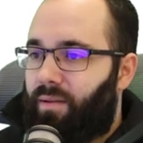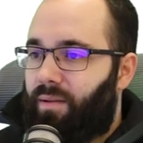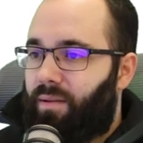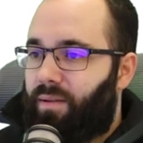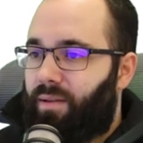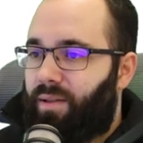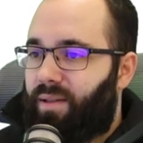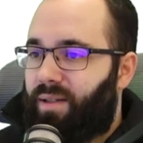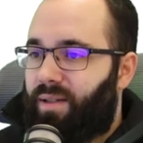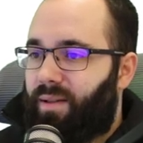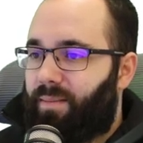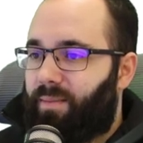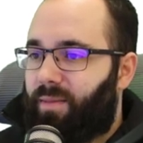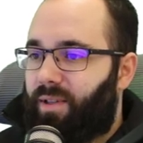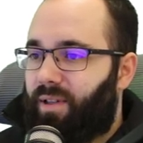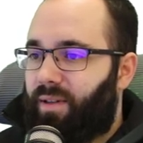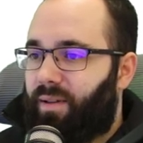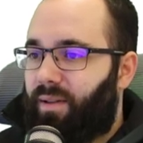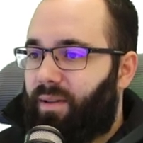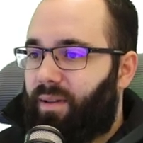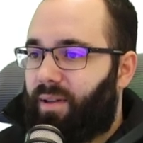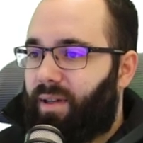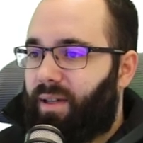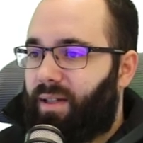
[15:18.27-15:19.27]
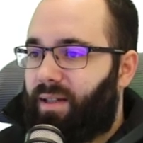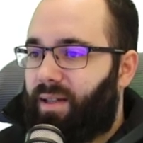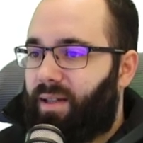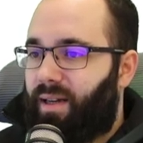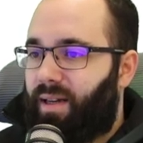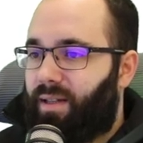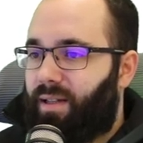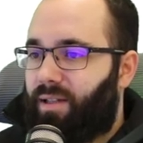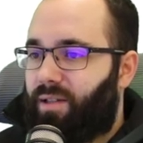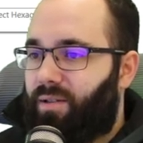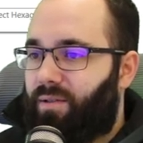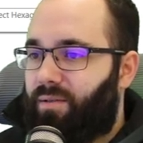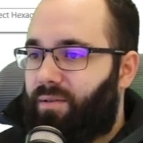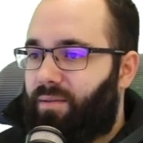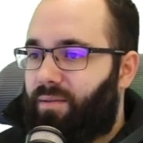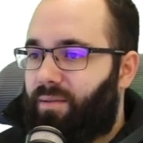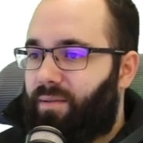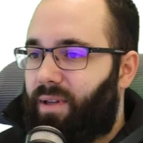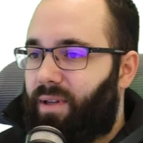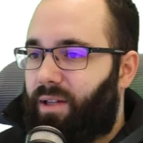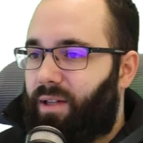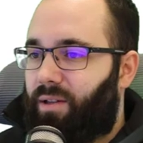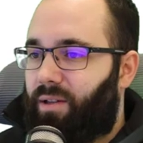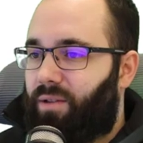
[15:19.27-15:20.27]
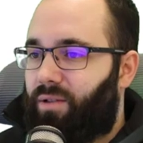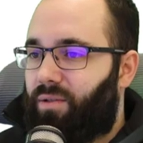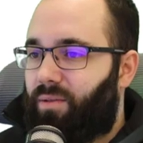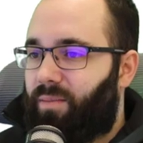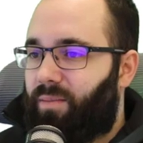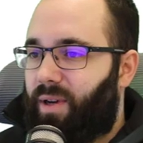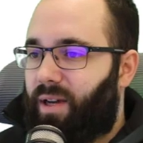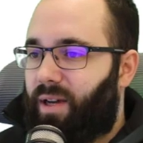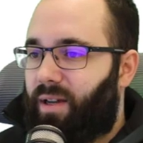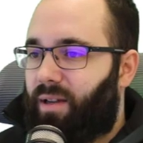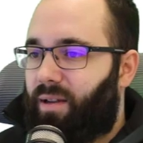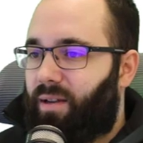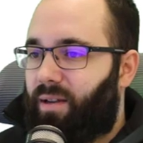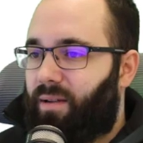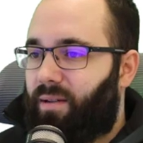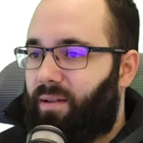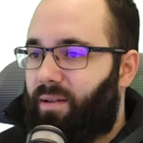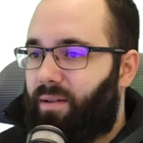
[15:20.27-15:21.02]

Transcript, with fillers: Something like that. So not too many,